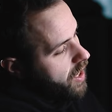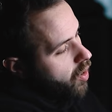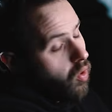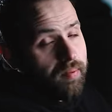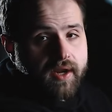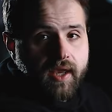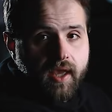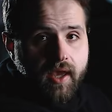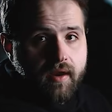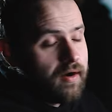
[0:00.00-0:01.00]
eye
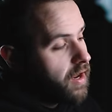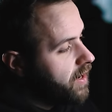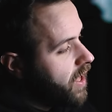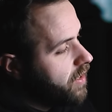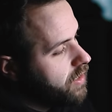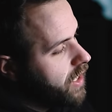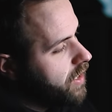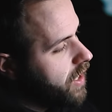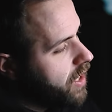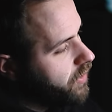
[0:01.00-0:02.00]
opening here, and had it
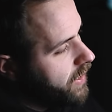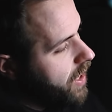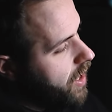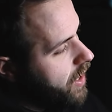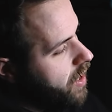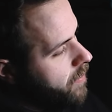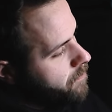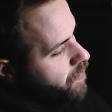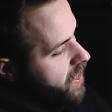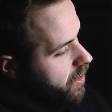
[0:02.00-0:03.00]
a, an acrylic eye.
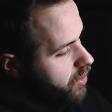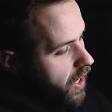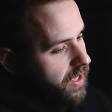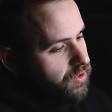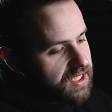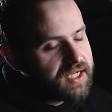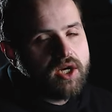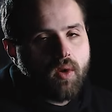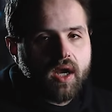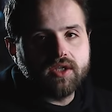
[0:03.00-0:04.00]
You know, I could
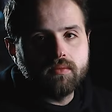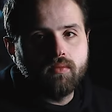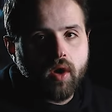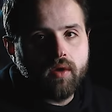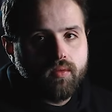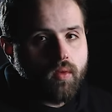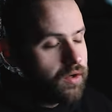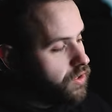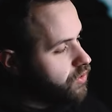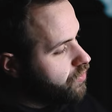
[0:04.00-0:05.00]
see why someone would
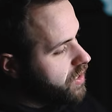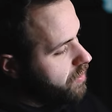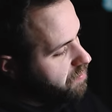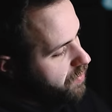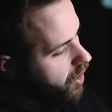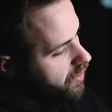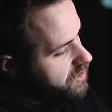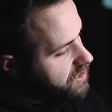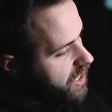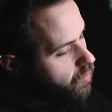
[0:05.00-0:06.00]
want to do it, but
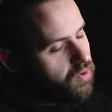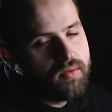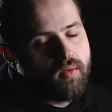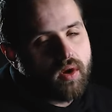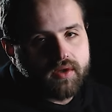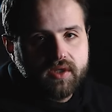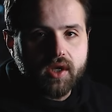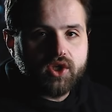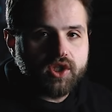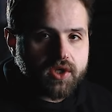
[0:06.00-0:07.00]
honestly, I wouldn't want
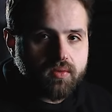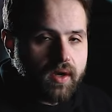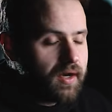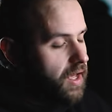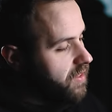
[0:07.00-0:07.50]
to touch this one.